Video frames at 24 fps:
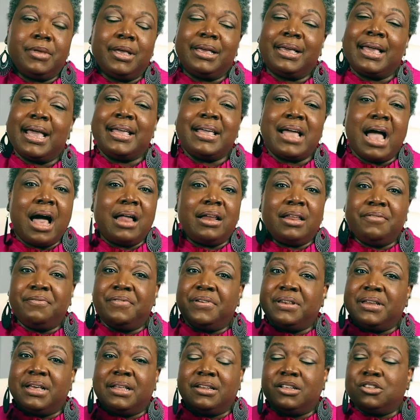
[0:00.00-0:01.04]
Kayali
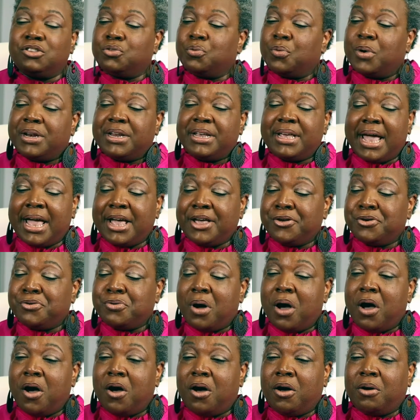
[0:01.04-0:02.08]
Vanilla 28, you
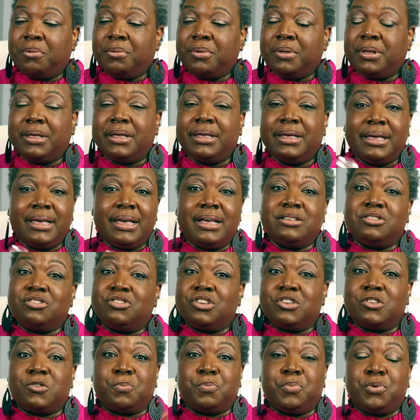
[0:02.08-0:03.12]
all, it's
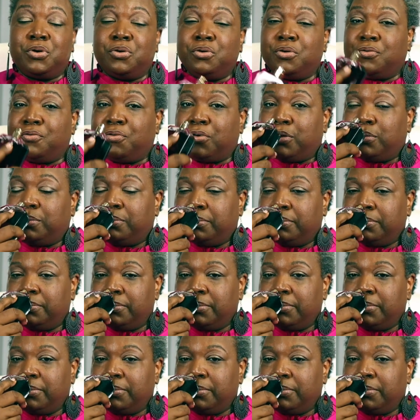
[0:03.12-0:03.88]
just beautiful.